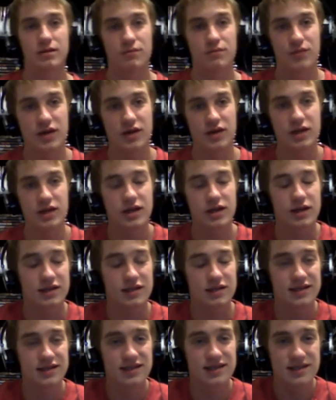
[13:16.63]
but yeah,
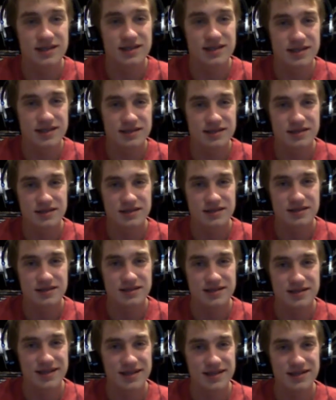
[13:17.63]
this is
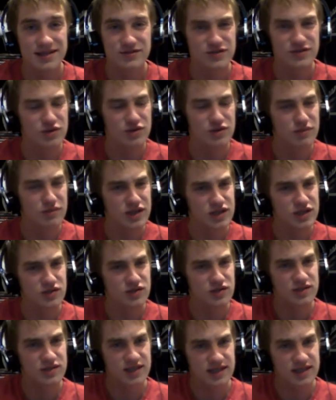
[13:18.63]
yeah, there's really not much
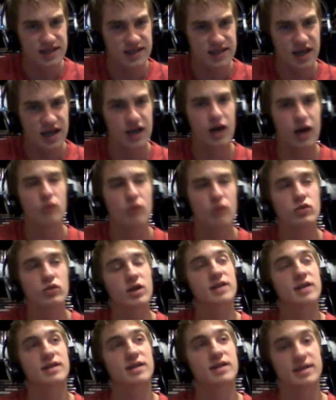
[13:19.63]
else to say. I would
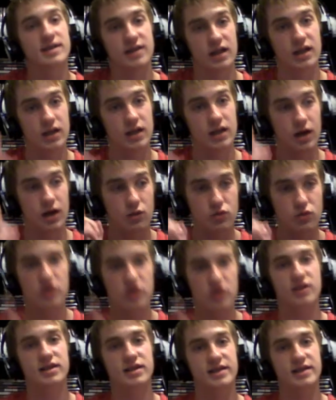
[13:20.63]
like, like I said, I would
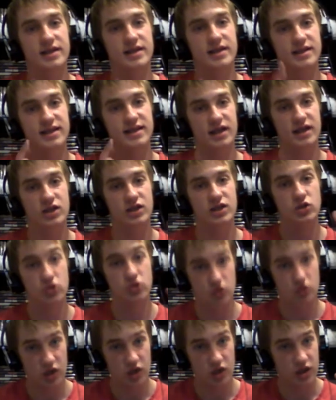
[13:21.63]
like to see a second
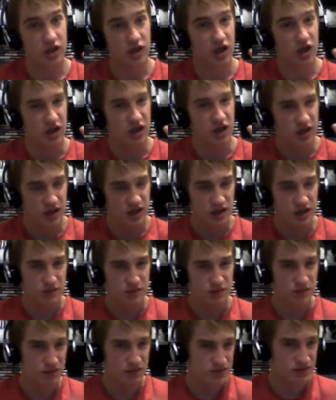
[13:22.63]
trailer,
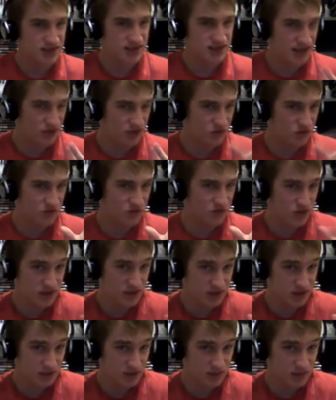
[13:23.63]
maybe see our
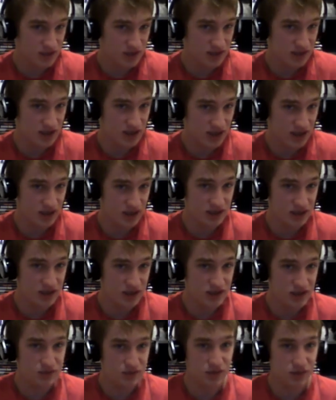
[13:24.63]
first glimpse at the
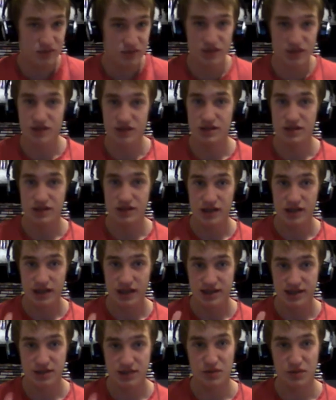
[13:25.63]
aliens, maybe let
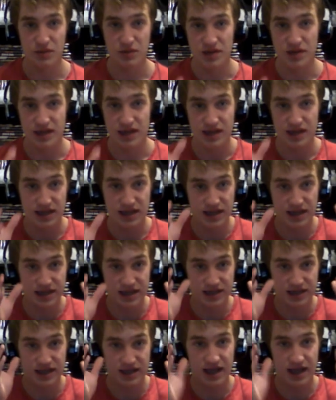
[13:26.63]
us see maybe
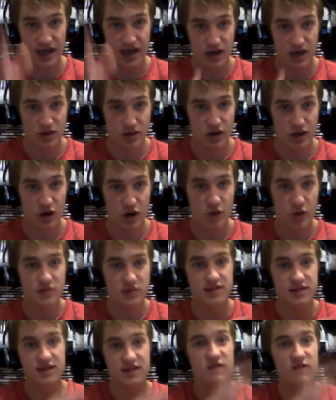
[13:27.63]
his encounter. I hope
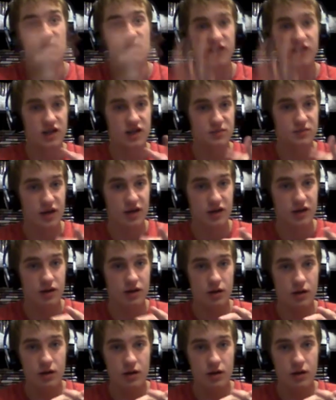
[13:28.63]
there's like a flashback.